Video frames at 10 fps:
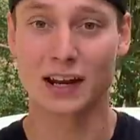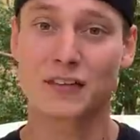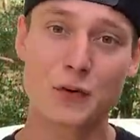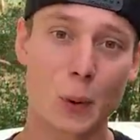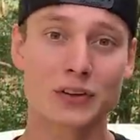And
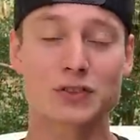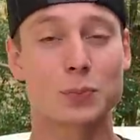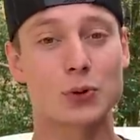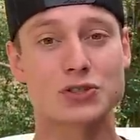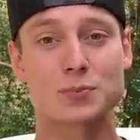if you wanna
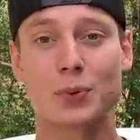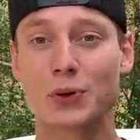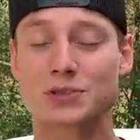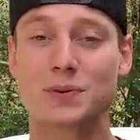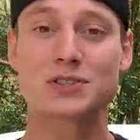support your
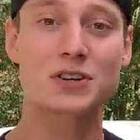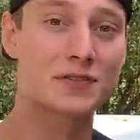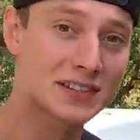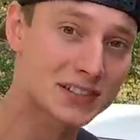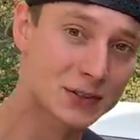boys, be sure to
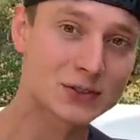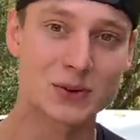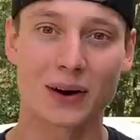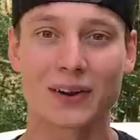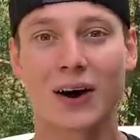visit
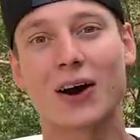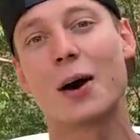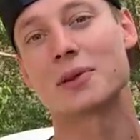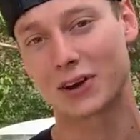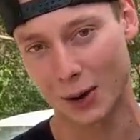
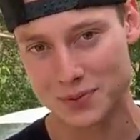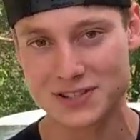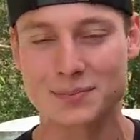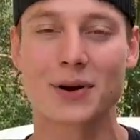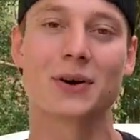goonzquad.com and copy
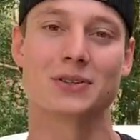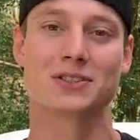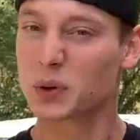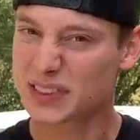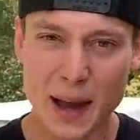some
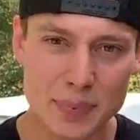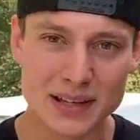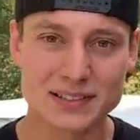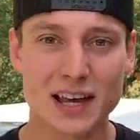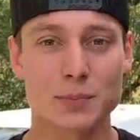merch. With that
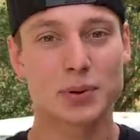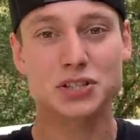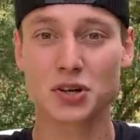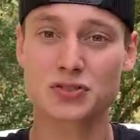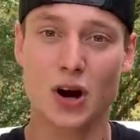being said, be
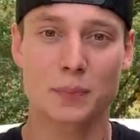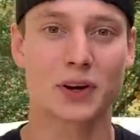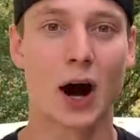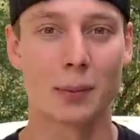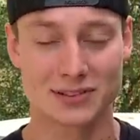sure to drop
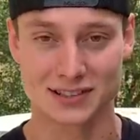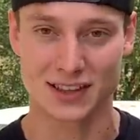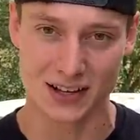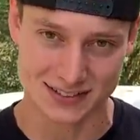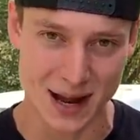your comments and
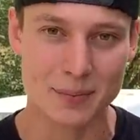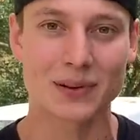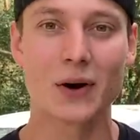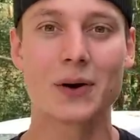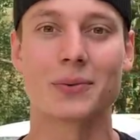thoughts down
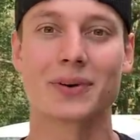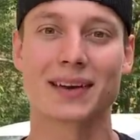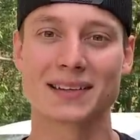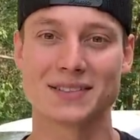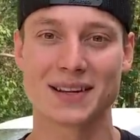below and we'll
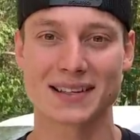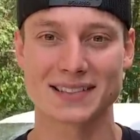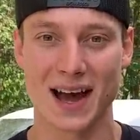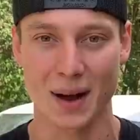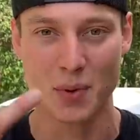catch you next
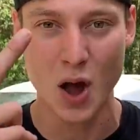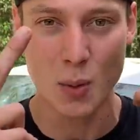time.